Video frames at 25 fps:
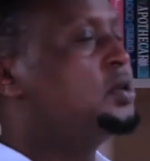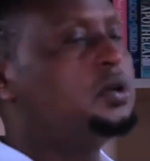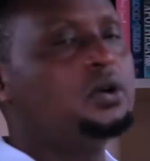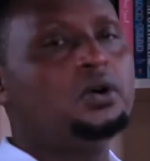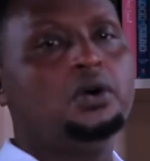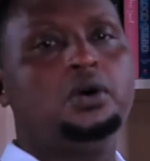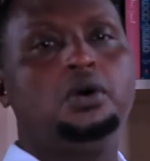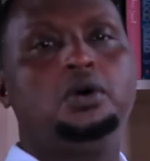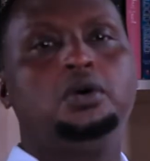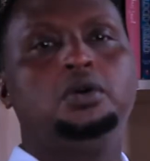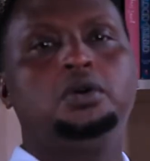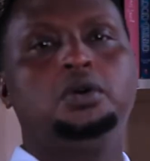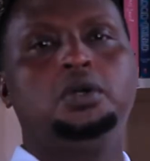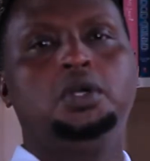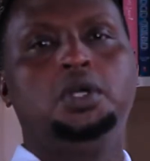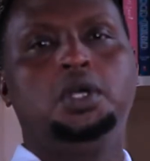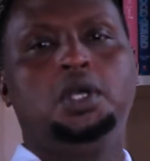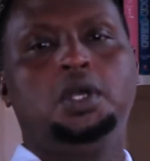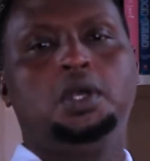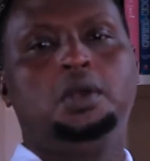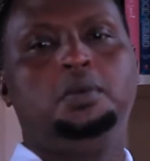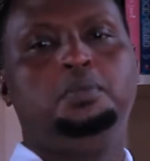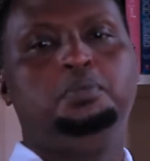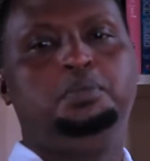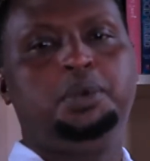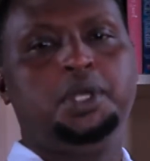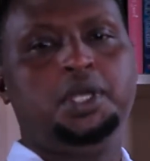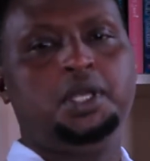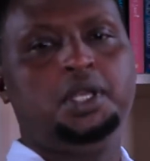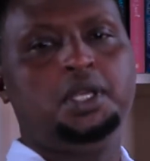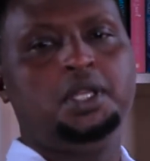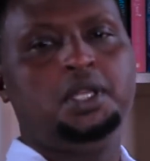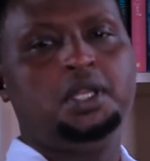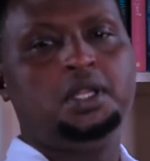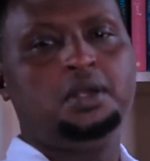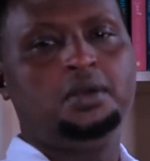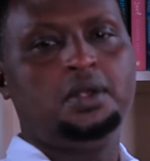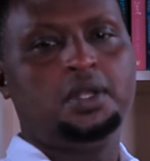or be
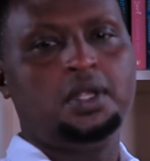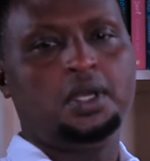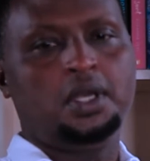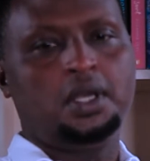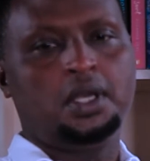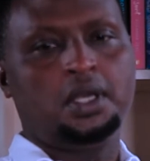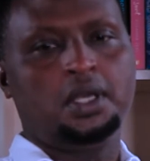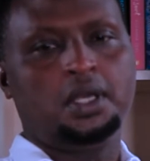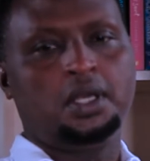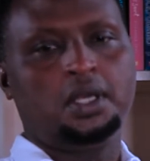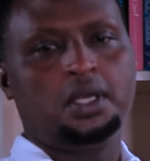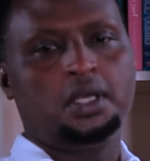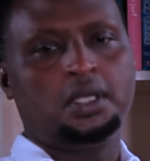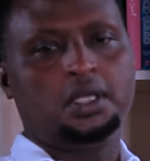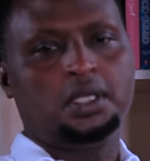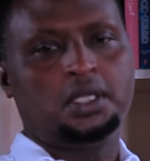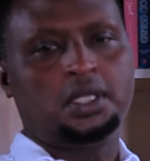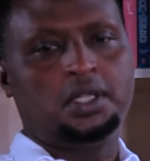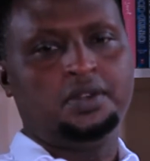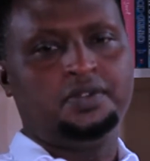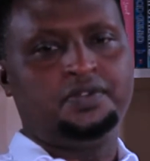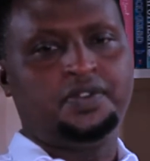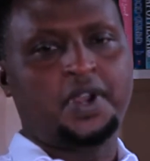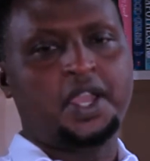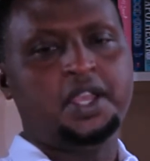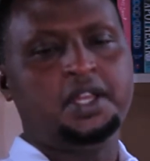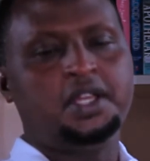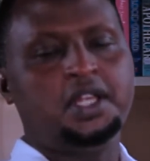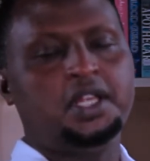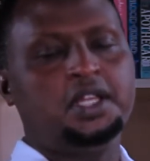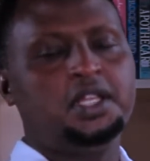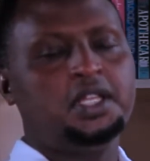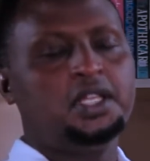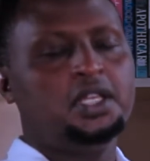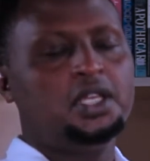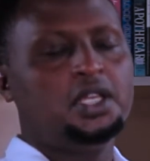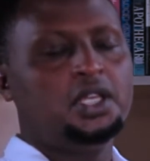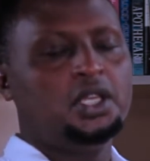
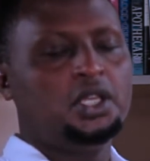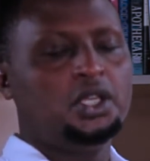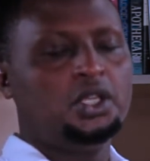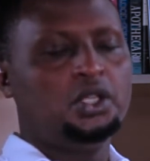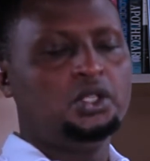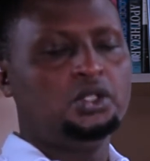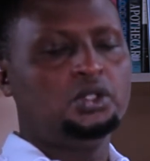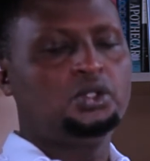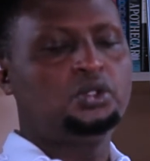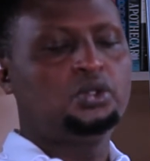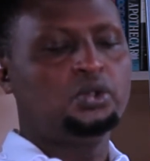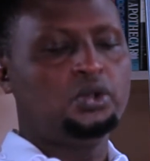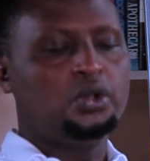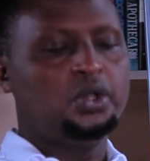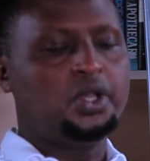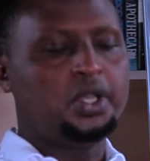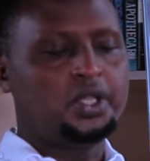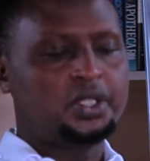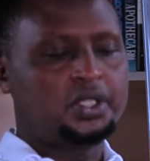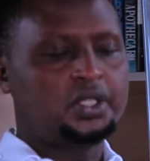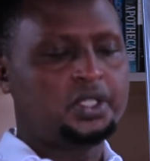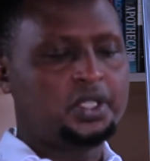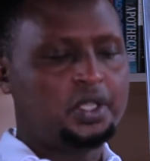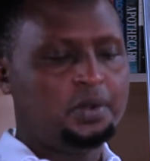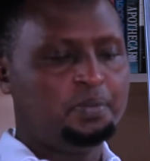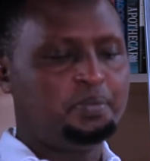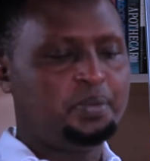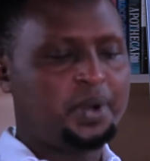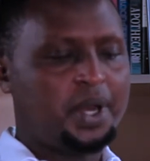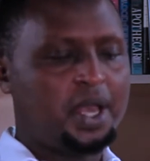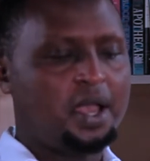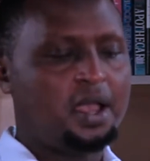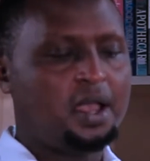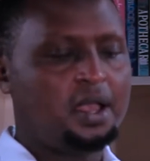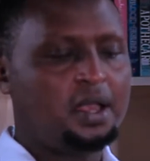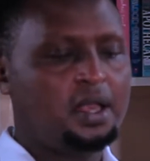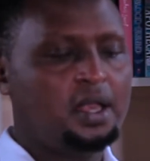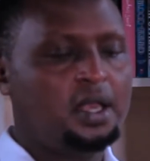divided into a
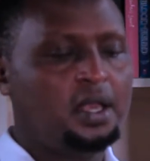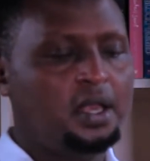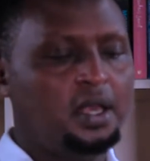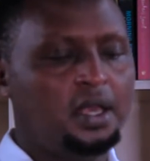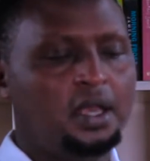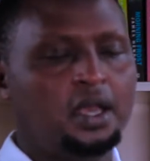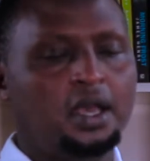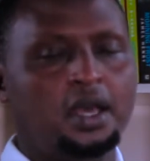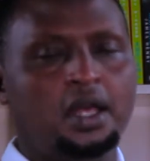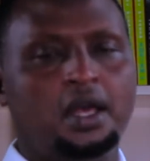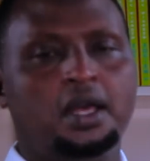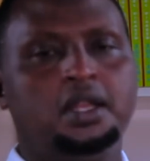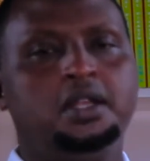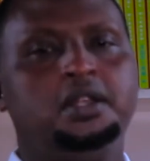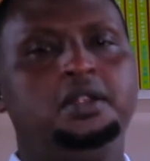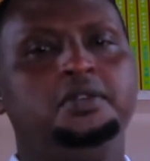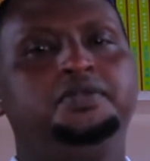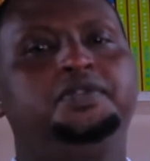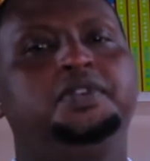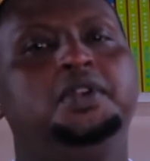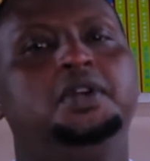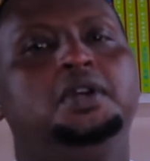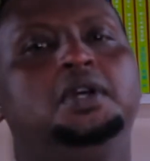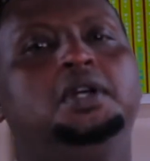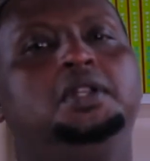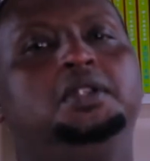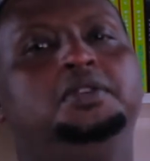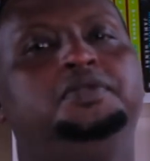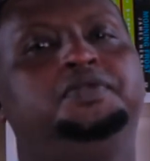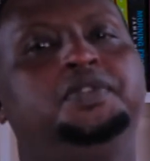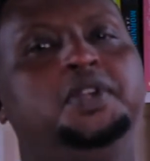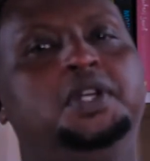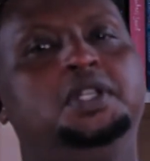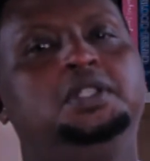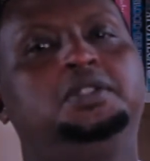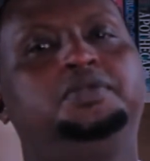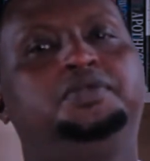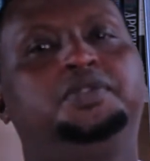simpler
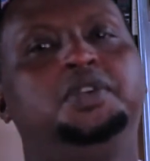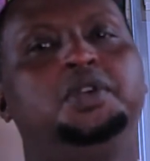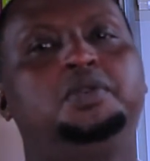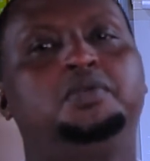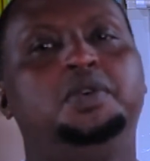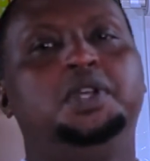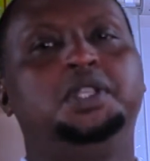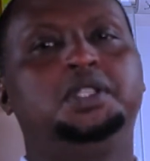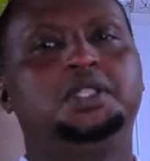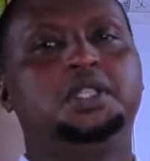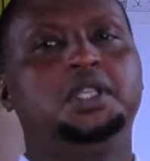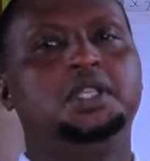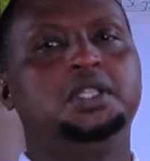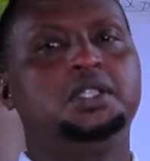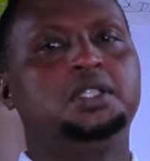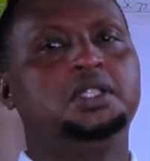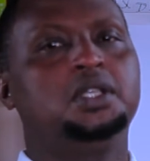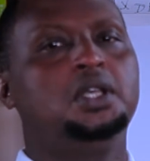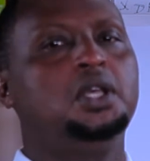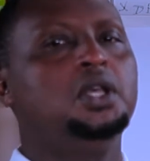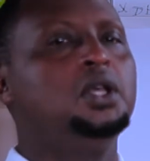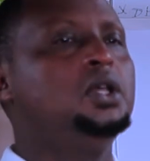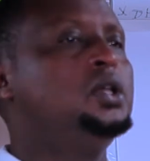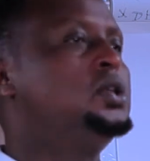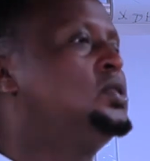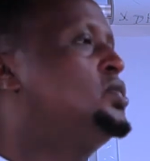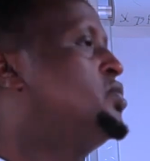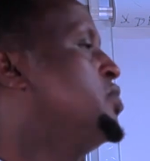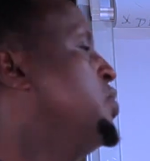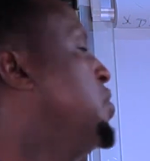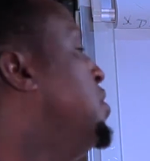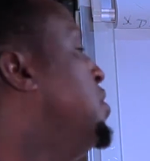different frequencies. So